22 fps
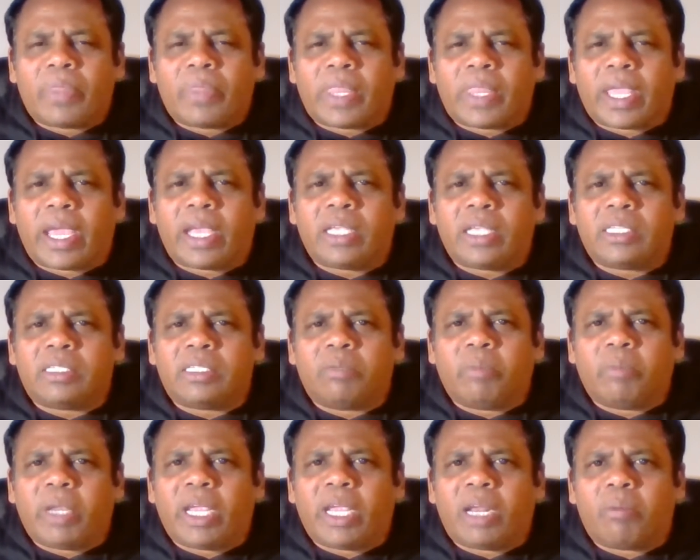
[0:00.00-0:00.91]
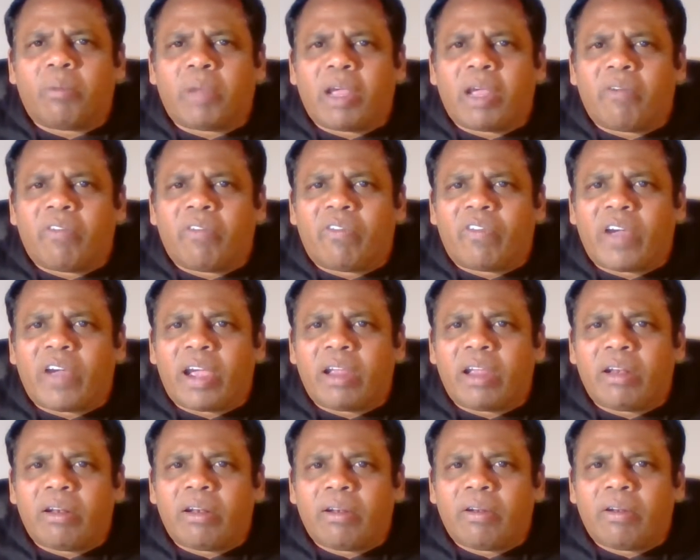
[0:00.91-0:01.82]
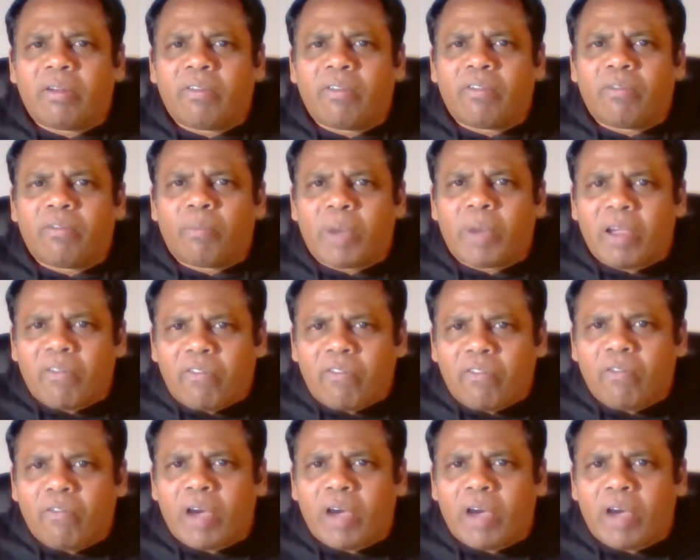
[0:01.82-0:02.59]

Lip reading: Thanks. Me and my wife